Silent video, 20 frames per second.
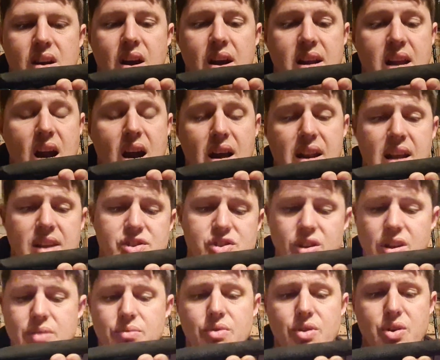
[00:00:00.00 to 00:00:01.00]
I can't
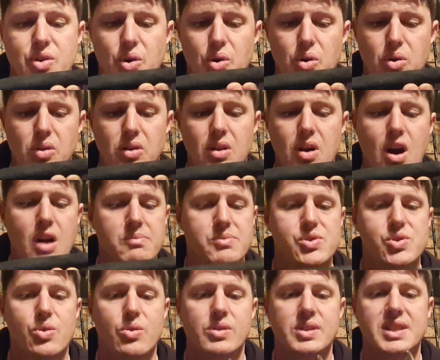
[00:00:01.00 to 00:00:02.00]
actually recall. I'm
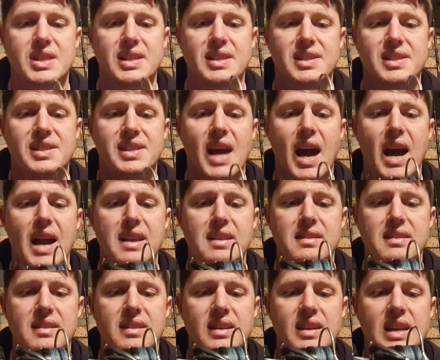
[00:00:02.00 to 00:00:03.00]
sure it's
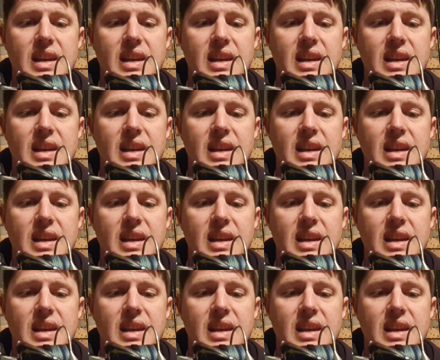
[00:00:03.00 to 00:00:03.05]
insane